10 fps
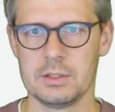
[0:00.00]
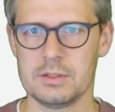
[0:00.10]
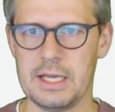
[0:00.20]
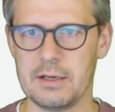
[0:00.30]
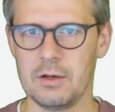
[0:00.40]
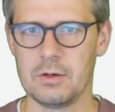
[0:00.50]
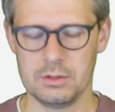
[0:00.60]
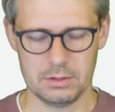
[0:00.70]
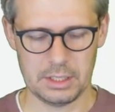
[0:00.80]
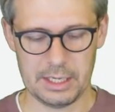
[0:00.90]
that long,
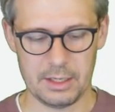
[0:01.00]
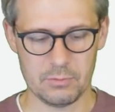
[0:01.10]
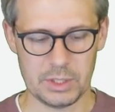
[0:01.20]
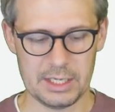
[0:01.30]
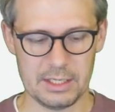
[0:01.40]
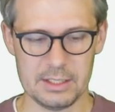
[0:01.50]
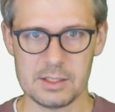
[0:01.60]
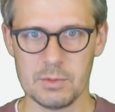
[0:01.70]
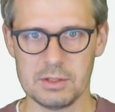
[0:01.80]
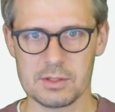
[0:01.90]
and we had
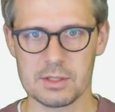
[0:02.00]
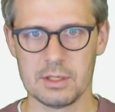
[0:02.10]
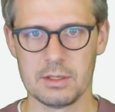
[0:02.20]
decimals.